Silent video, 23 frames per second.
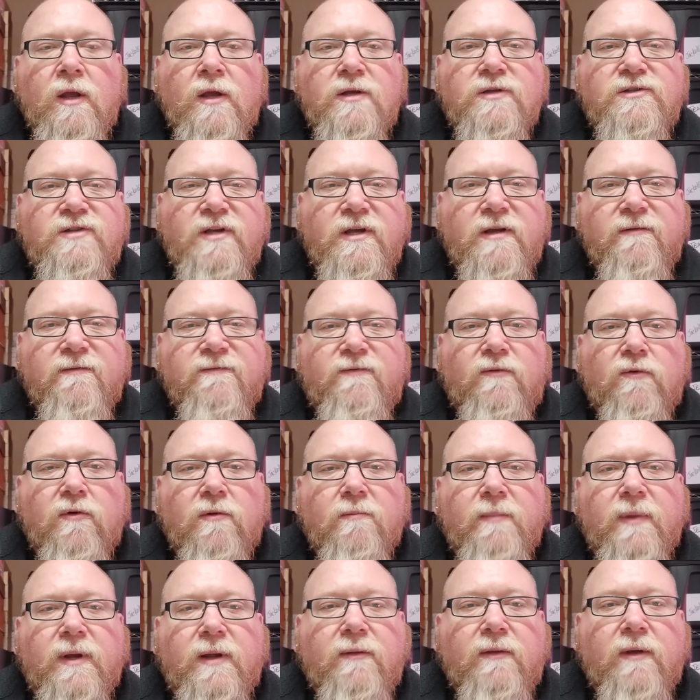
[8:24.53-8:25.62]
She
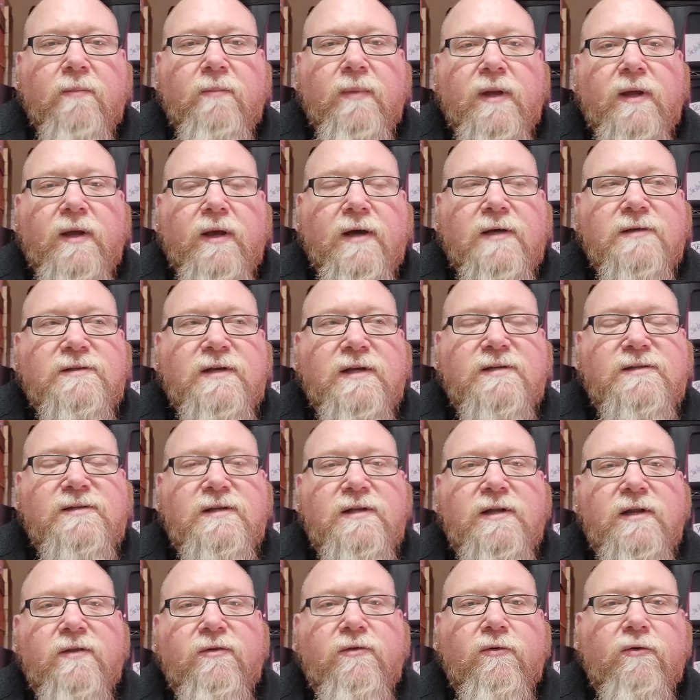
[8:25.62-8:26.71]
informed me that because I sent
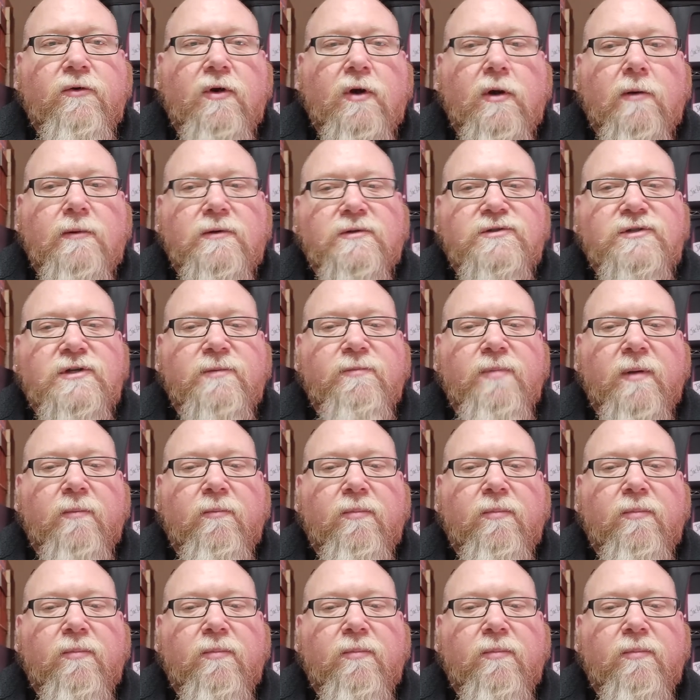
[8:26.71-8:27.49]
it through Global Shipping